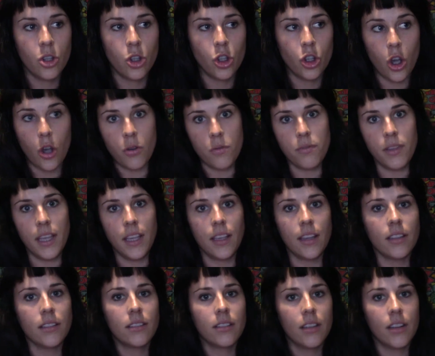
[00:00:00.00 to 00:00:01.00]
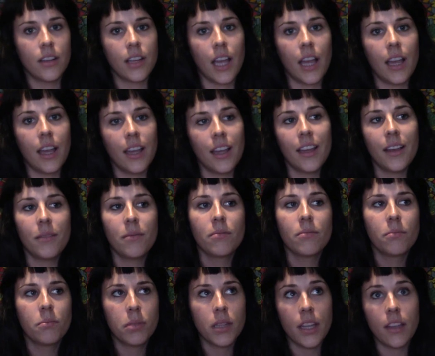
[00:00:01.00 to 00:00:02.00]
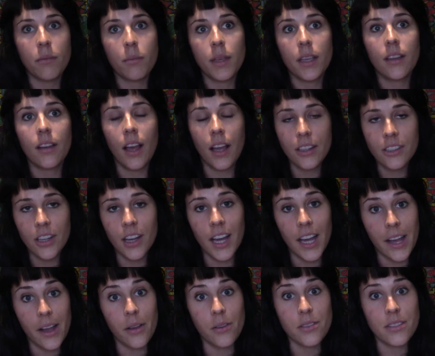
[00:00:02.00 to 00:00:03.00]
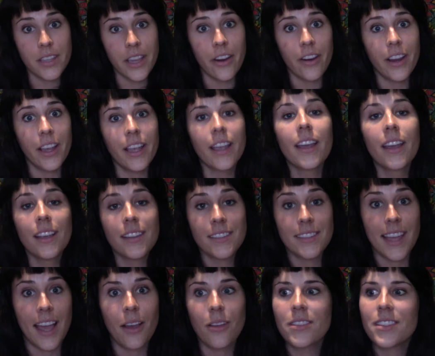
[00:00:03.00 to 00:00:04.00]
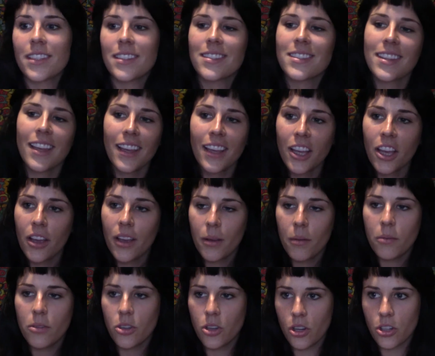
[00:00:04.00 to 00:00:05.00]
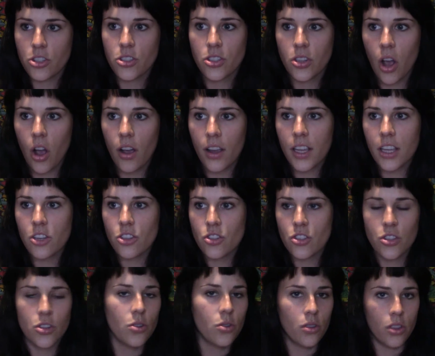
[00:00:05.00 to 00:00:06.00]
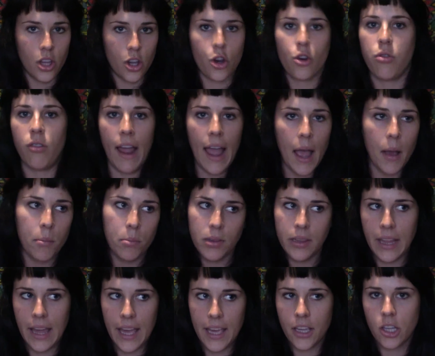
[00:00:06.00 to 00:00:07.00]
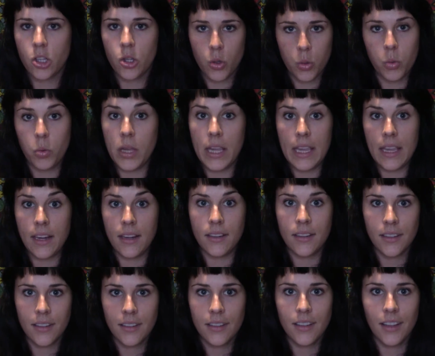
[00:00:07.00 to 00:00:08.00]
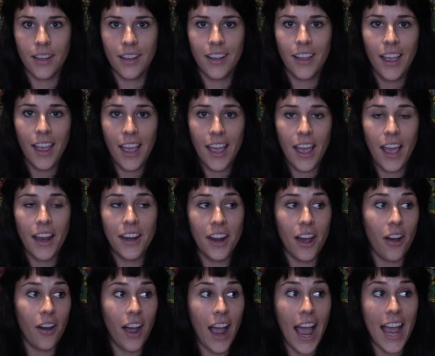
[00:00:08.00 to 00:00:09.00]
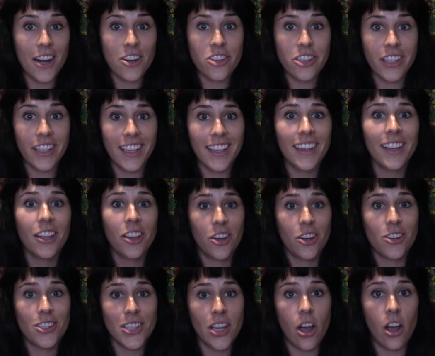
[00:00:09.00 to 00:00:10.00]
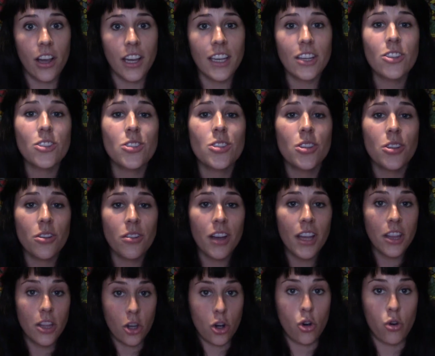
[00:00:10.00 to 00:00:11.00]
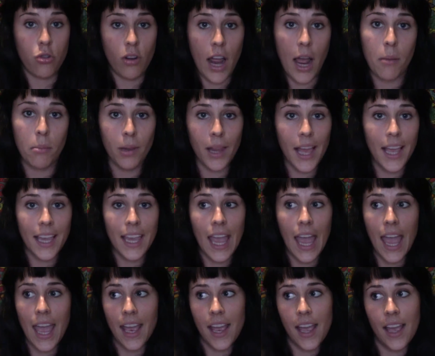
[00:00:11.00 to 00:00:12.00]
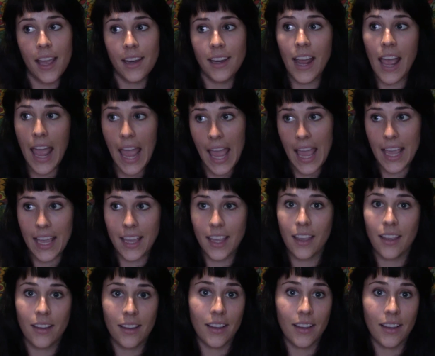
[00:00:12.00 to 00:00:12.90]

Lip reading: go vegan, okay? Believe me, I know how scary it sounds. You're talking to the crab leg queen. And no, actually, you're talking to the crab leg and egg